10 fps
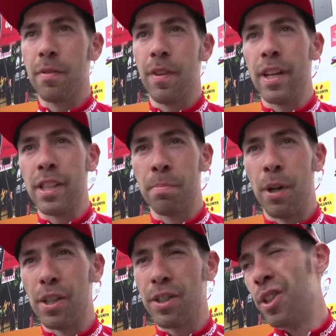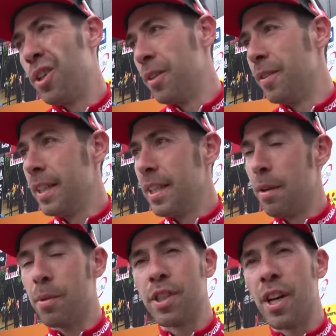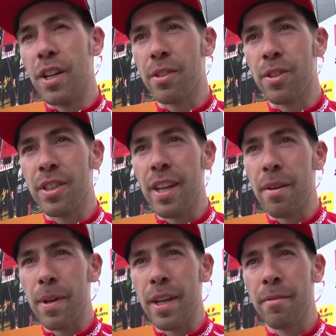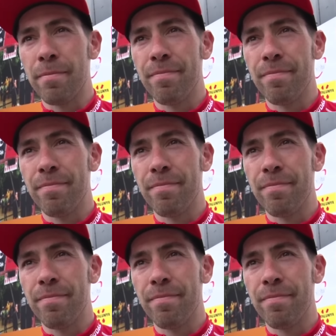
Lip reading: very small, so it was hard to stay away.